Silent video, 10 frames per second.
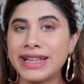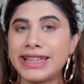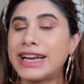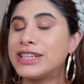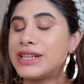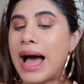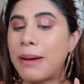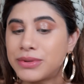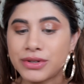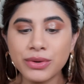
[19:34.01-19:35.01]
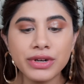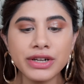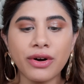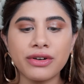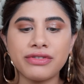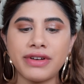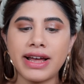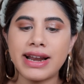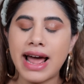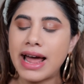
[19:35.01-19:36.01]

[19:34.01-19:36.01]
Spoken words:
That is absolutely not fair.